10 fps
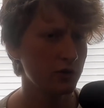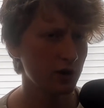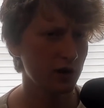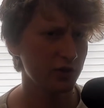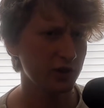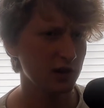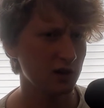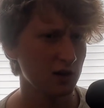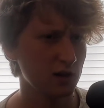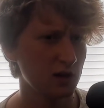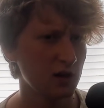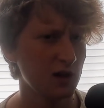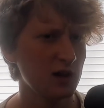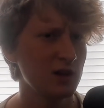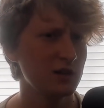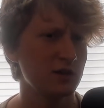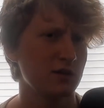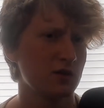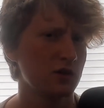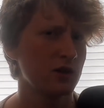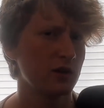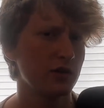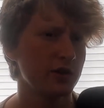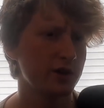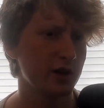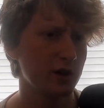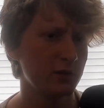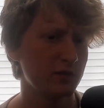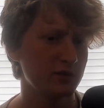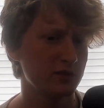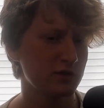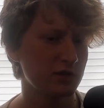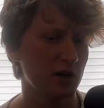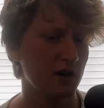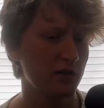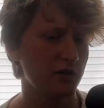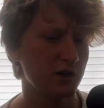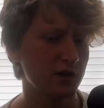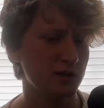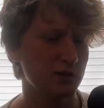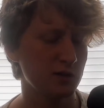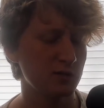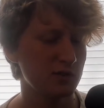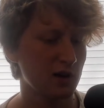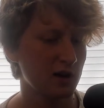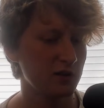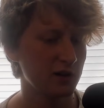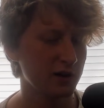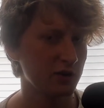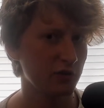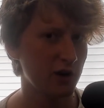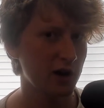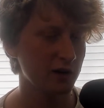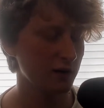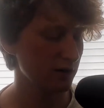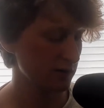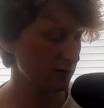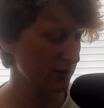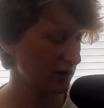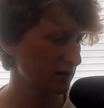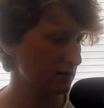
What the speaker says: I think just cooking all the time is just it seems kind of like neurotic or something.